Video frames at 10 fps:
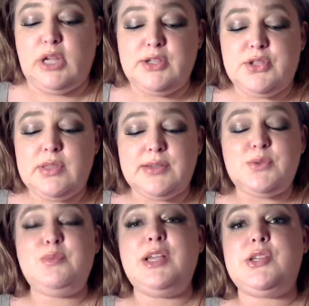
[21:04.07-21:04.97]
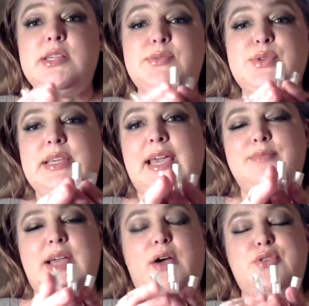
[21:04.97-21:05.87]
So that was when my choice really
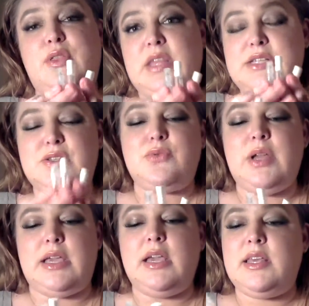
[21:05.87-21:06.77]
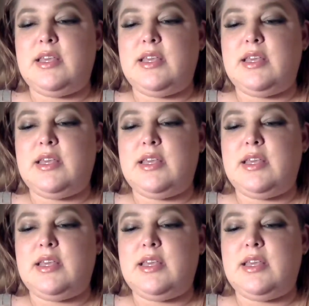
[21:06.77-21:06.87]
came down to these three.